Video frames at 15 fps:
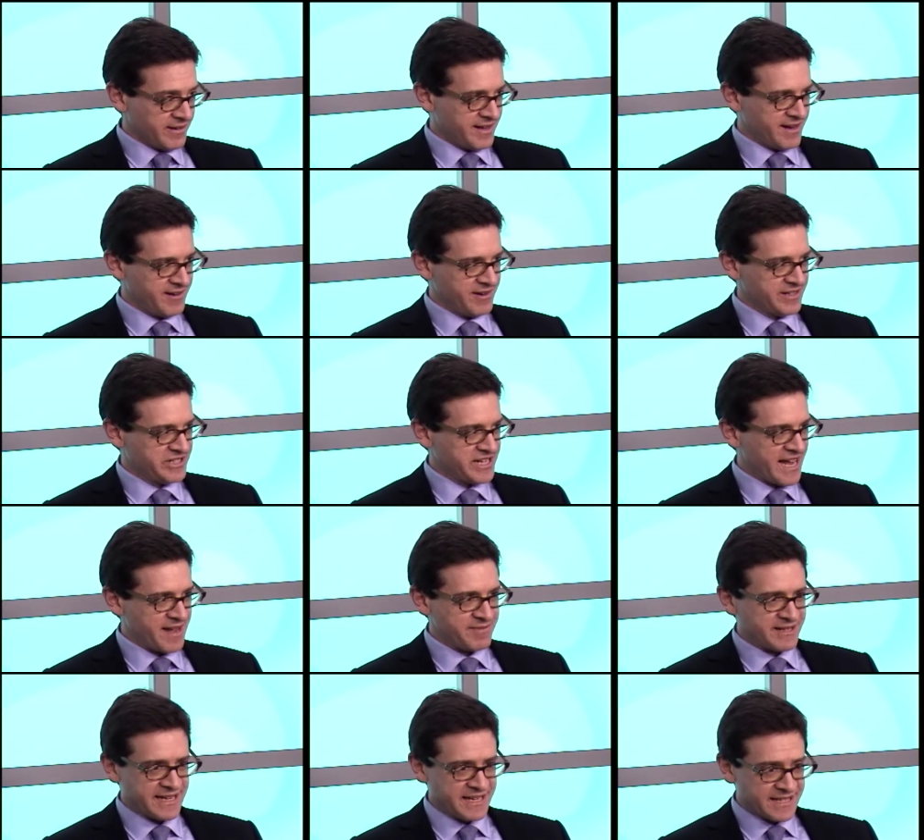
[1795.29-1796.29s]
There was
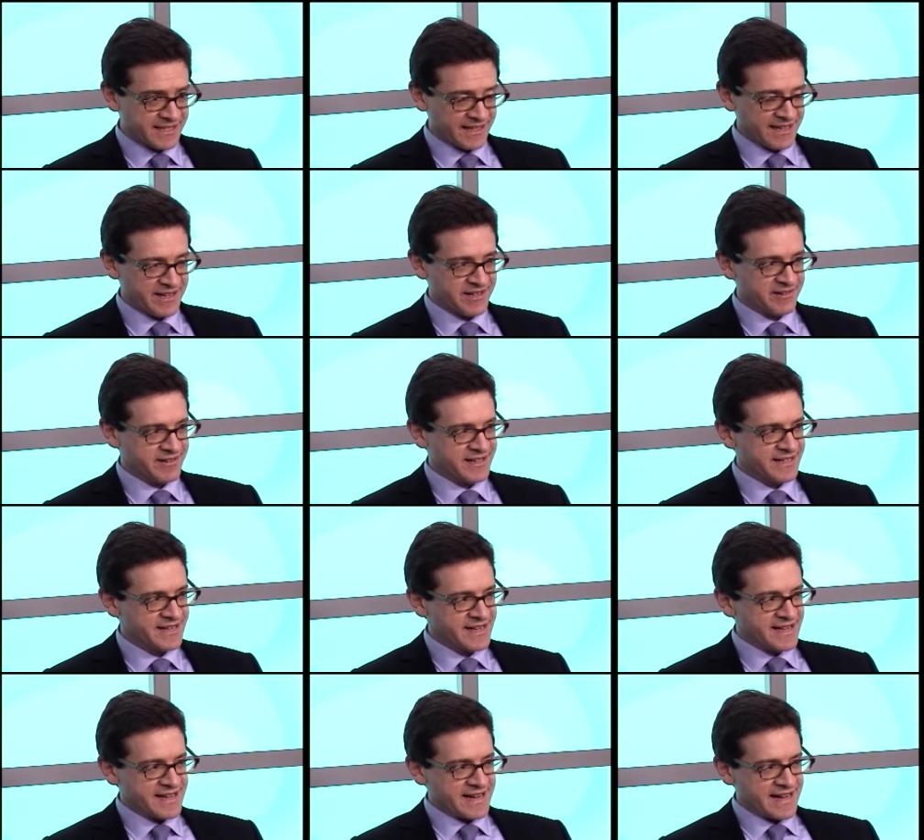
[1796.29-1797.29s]
James Eastland, who was
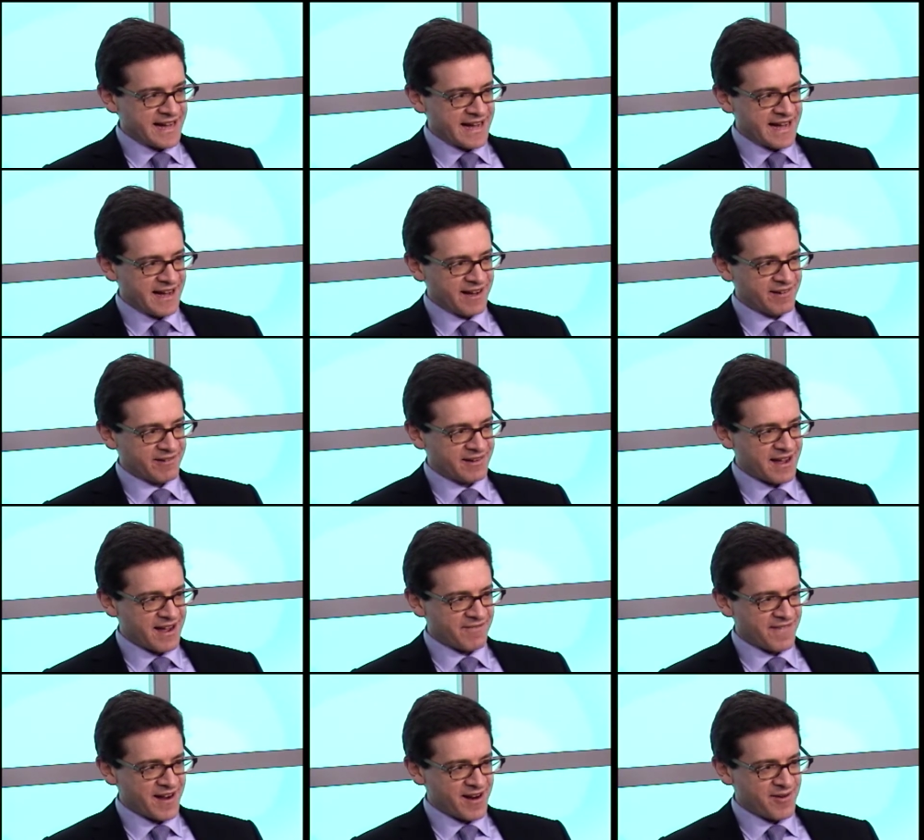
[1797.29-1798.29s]
kind
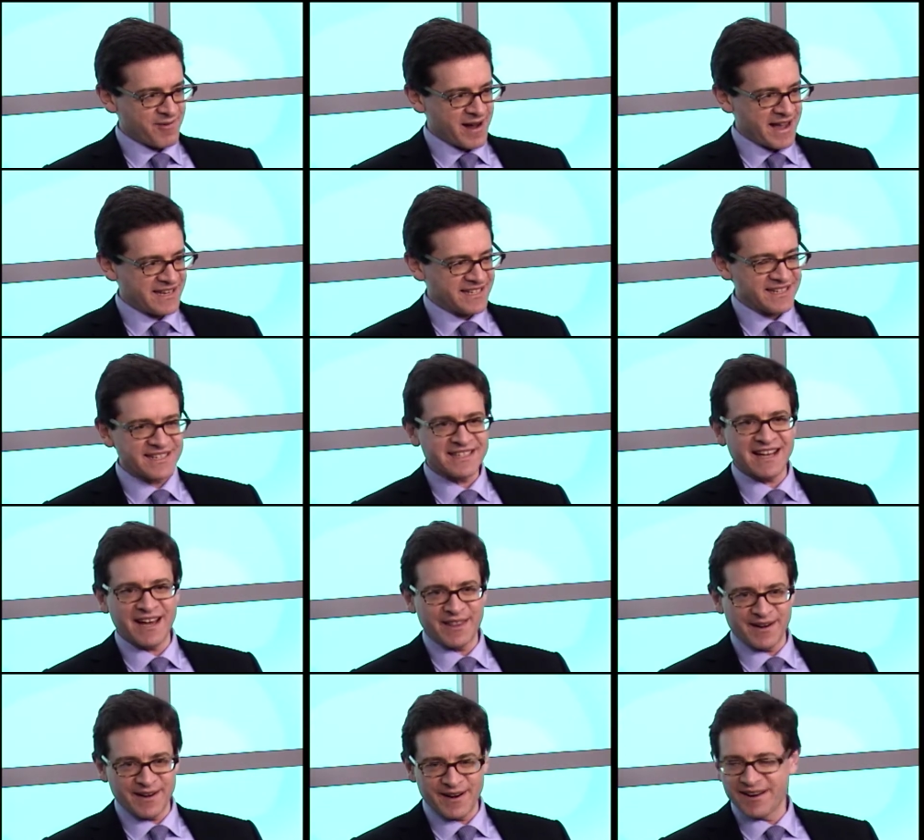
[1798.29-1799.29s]
of very racist
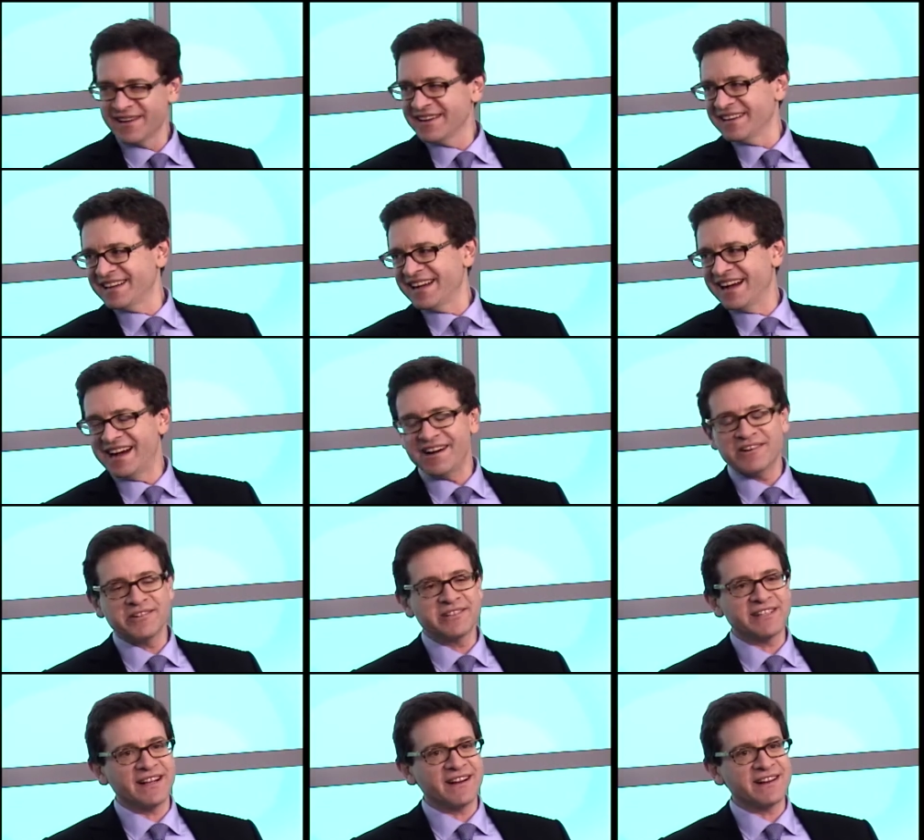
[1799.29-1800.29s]
Southerner who
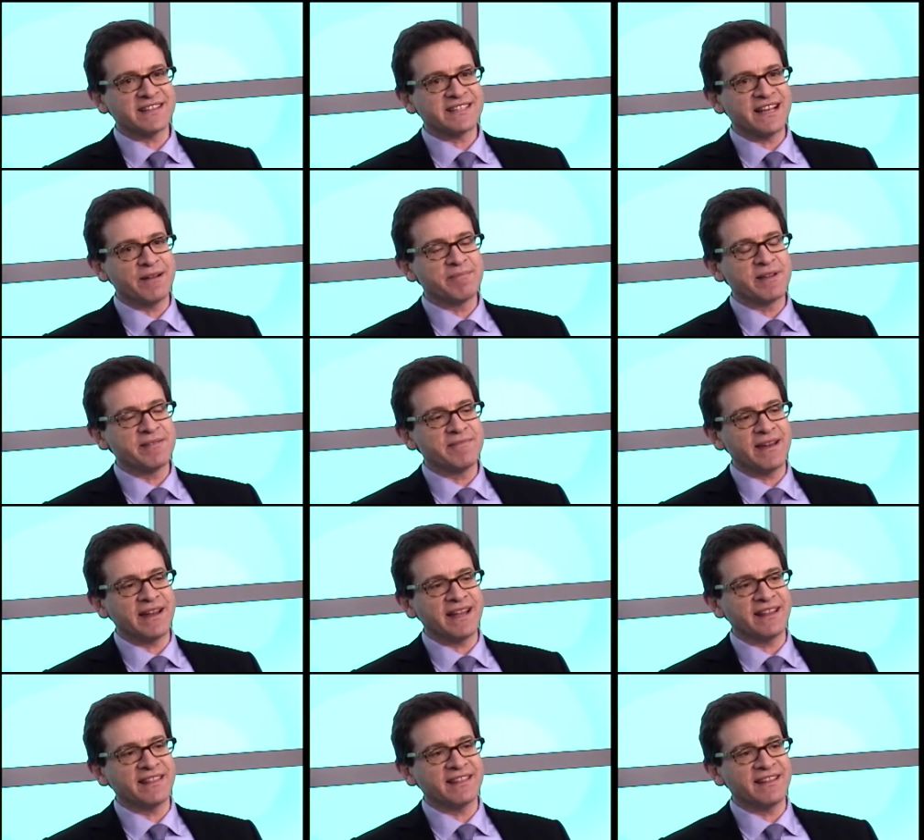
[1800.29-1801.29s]
chaired a
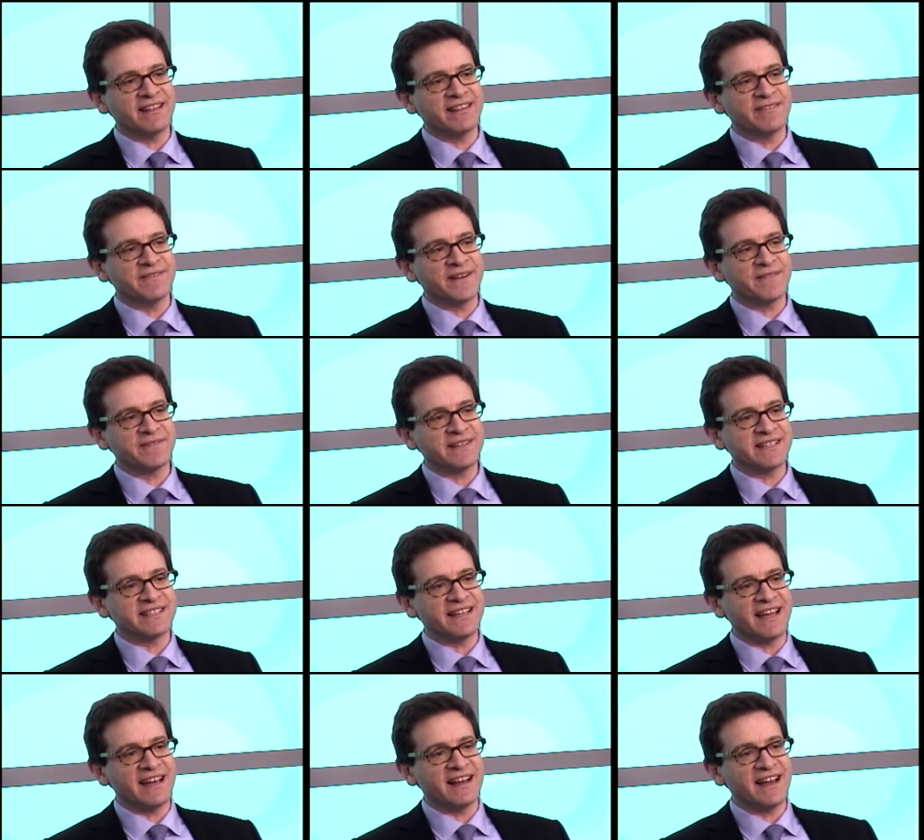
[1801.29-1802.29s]
subcommittee in the 50s
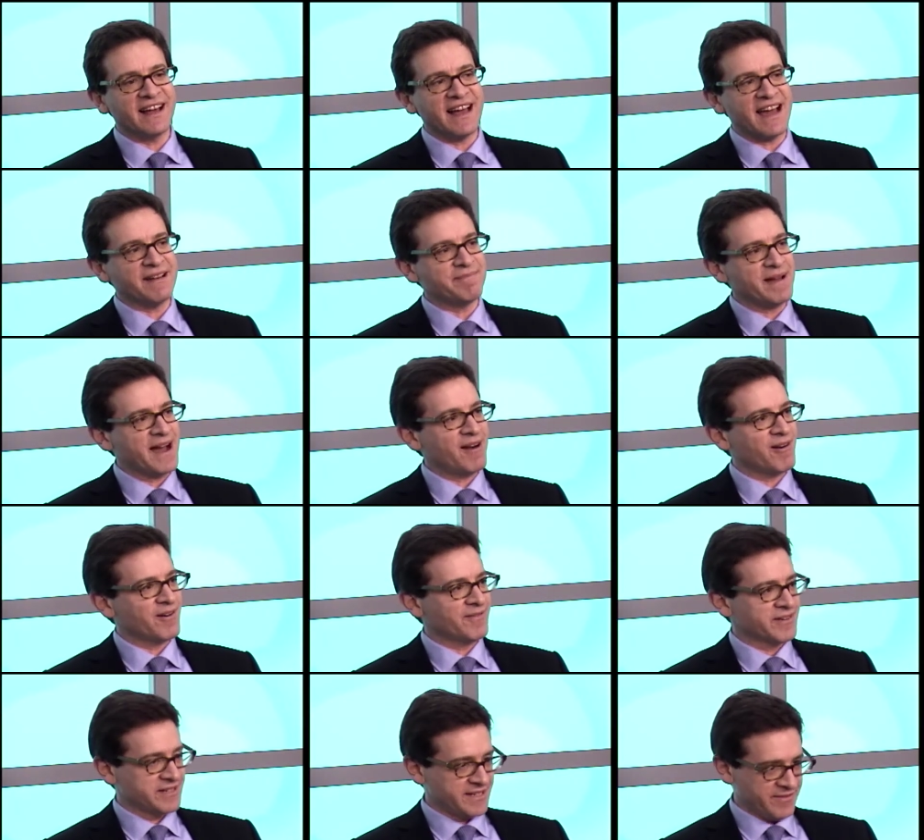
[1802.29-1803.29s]
that had power
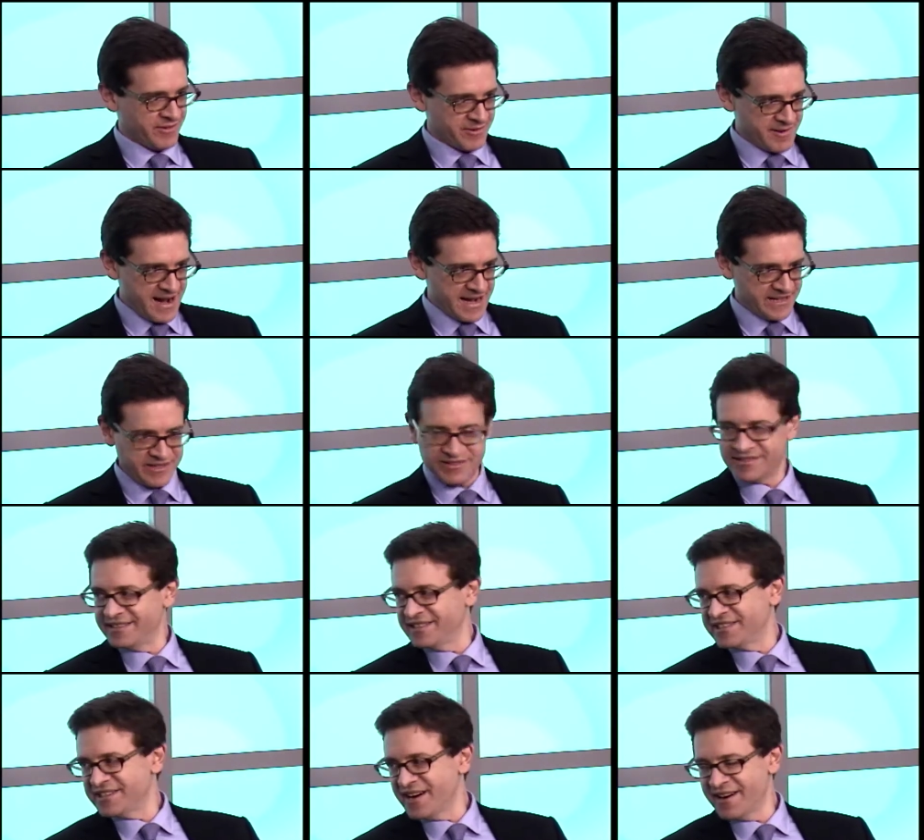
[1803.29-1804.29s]
over civil rights, used
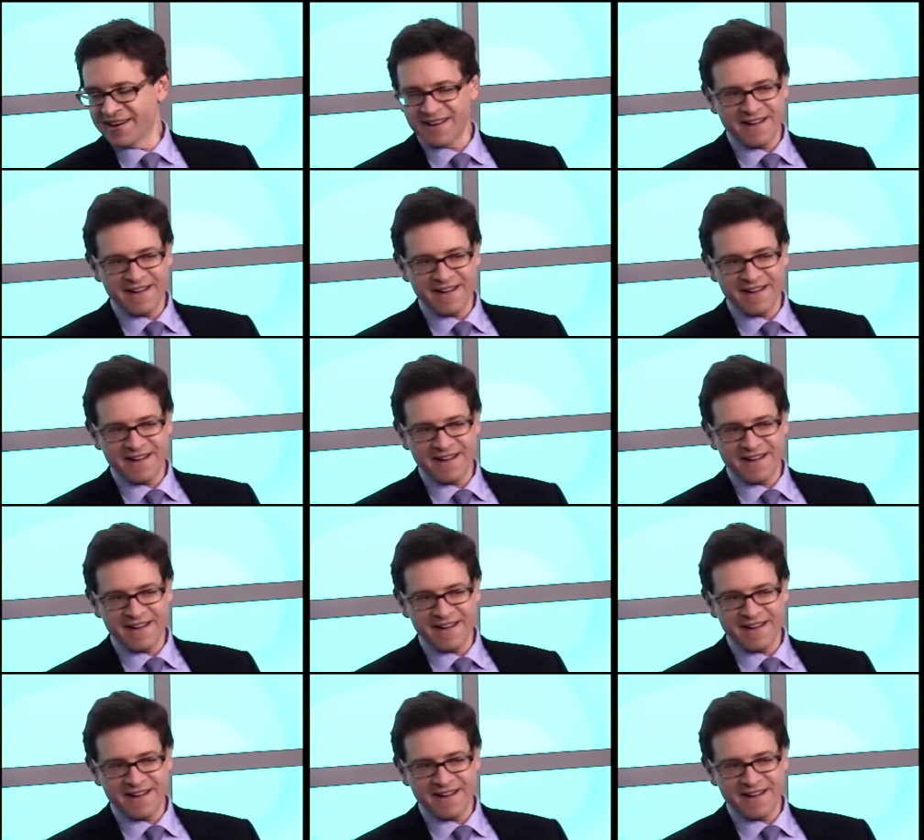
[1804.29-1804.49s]
to joke